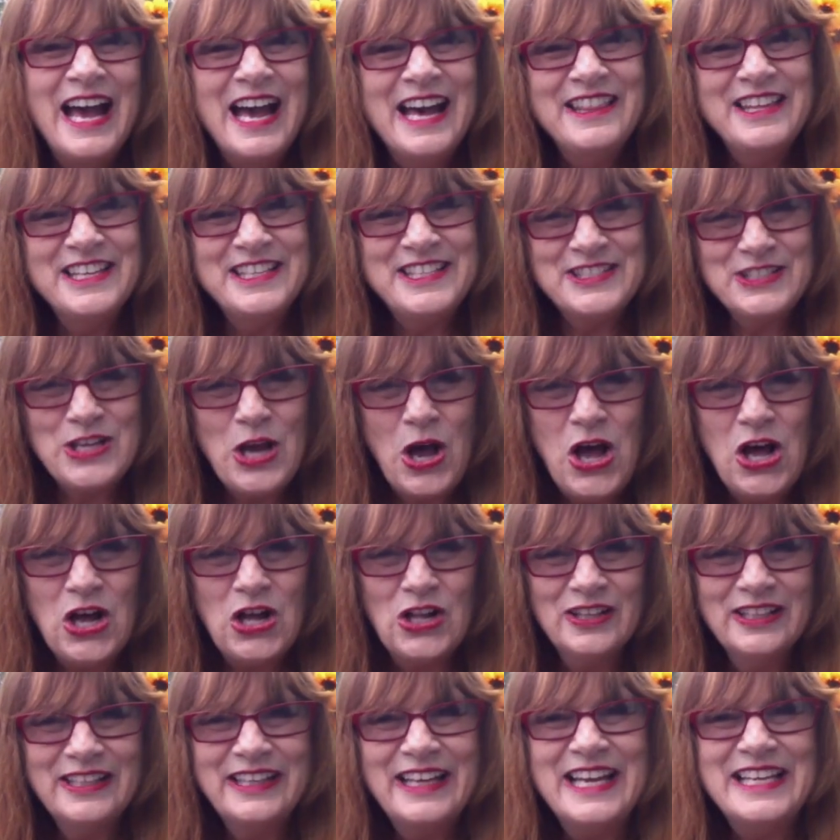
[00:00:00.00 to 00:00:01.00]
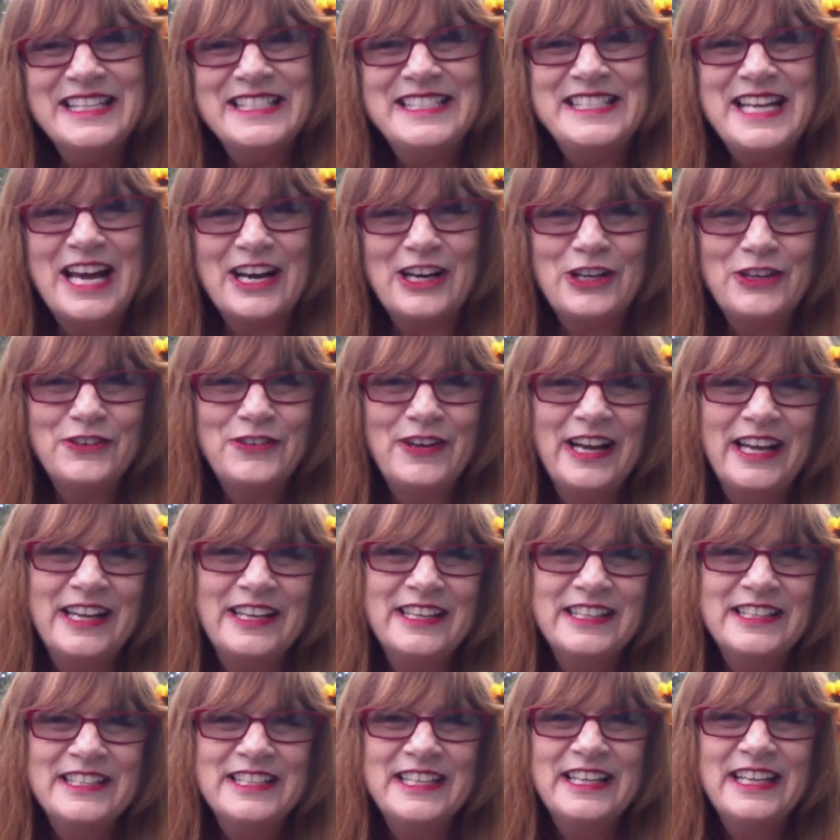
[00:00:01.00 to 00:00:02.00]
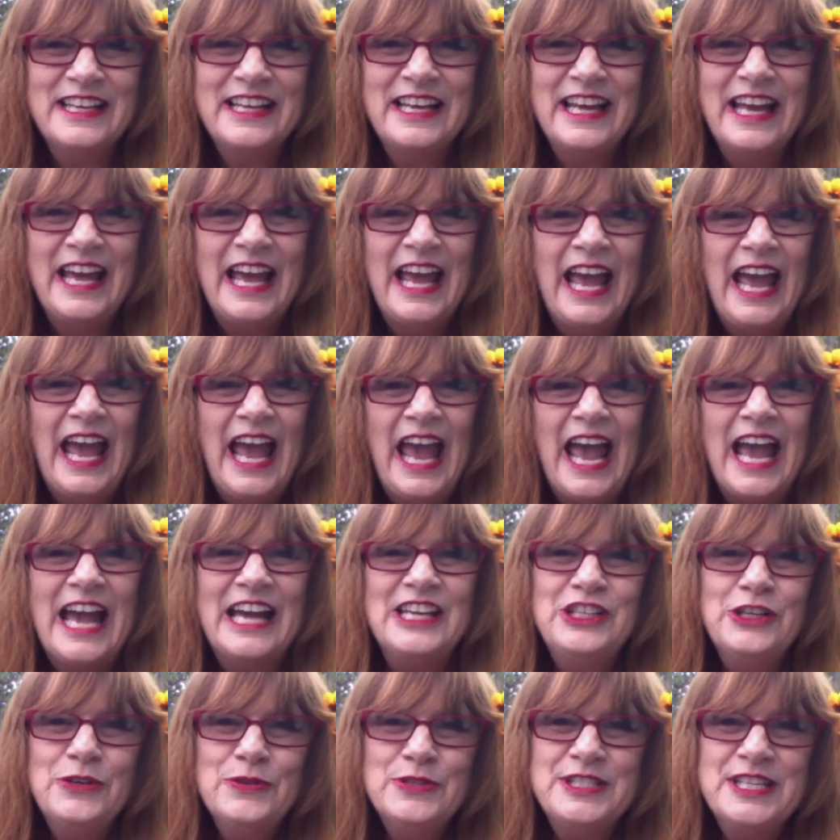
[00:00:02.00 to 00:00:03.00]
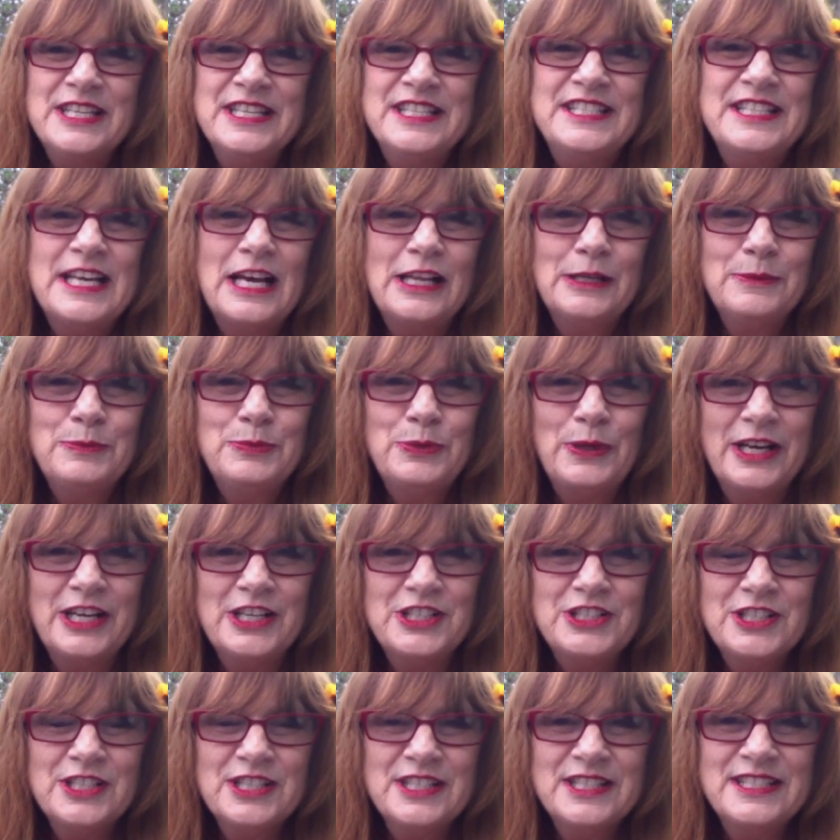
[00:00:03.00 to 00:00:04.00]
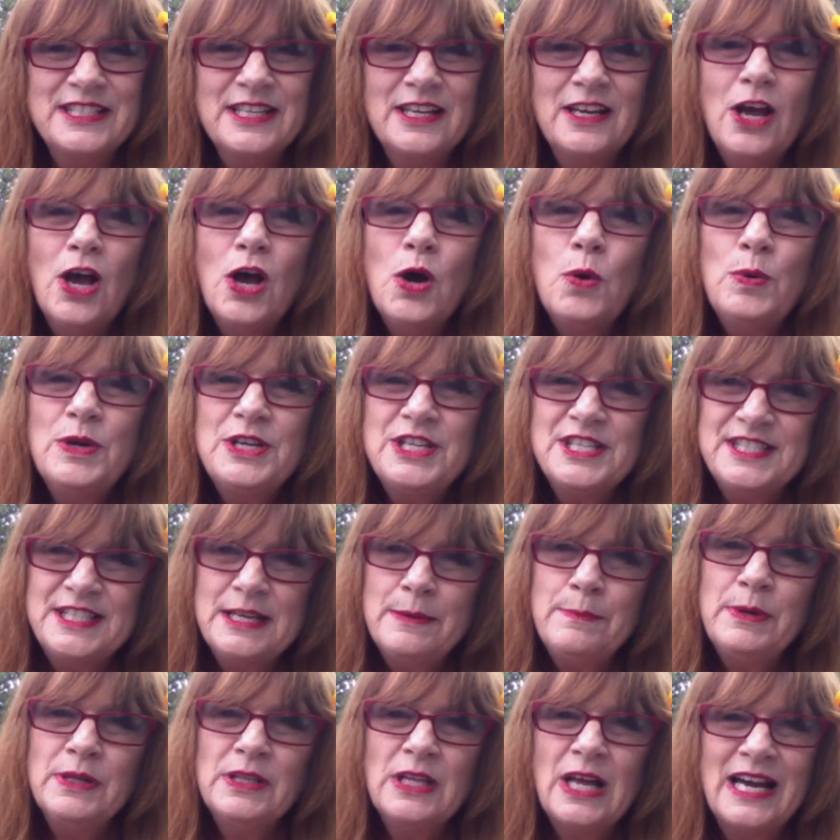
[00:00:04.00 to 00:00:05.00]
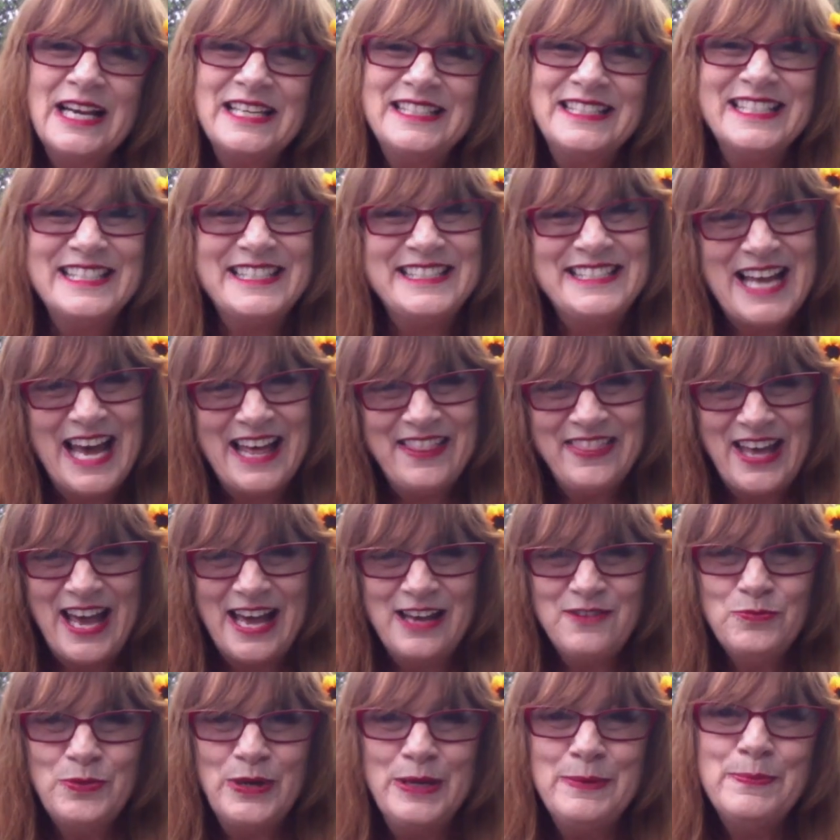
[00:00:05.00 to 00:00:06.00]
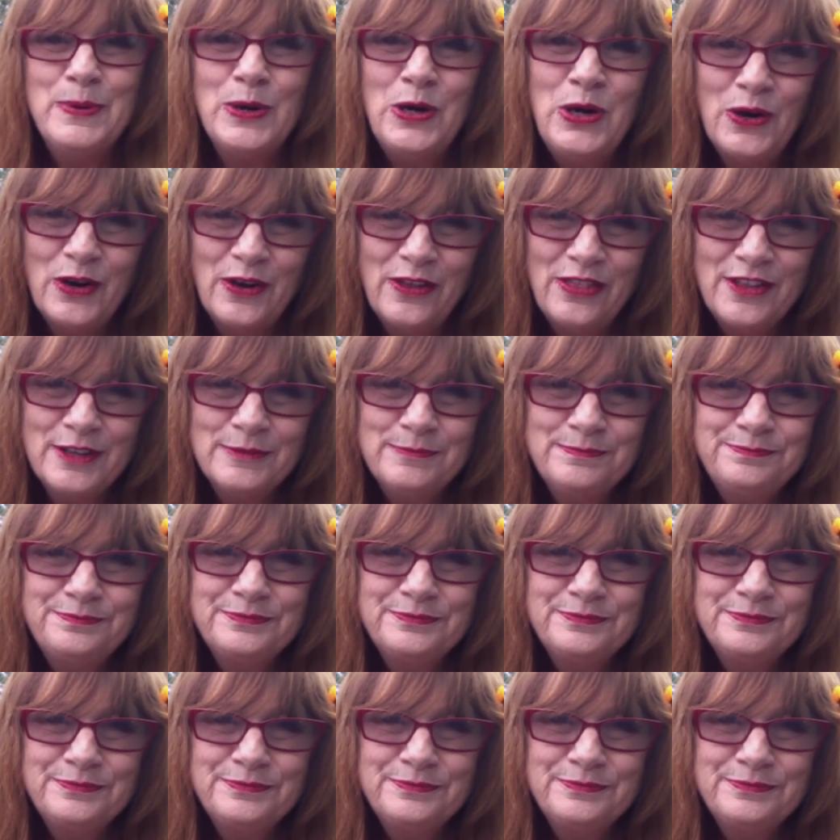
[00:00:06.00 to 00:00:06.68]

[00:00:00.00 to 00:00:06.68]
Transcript: The skull is decorated and used in celebrations, which symbolizes death and rebirth.